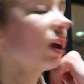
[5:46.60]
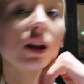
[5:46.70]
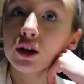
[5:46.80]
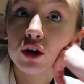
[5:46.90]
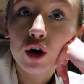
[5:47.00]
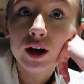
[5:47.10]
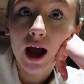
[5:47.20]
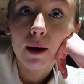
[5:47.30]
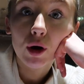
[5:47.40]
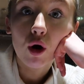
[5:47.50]
Like, I've got a
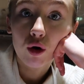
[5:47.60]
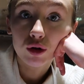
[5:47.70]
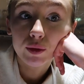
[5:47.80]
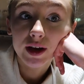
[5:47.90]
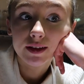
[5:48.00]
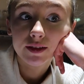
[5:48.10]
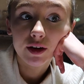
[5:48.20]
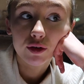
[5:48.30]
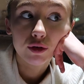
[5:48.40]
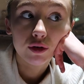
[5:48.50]
gap all the way
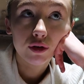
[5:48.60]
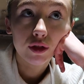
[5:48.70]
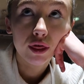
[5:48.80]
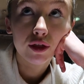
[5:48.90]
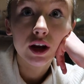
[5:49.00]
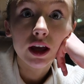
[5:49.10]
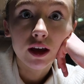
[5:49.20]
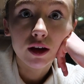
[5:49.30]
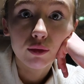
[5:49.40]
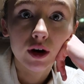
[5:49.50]
until 3
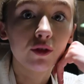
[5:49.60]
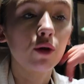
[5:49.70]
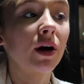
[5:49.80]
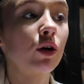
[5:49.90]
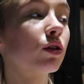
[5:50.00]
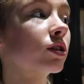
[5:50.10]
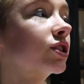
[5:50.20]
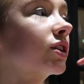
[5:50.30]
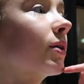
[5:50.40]
when I'm biology.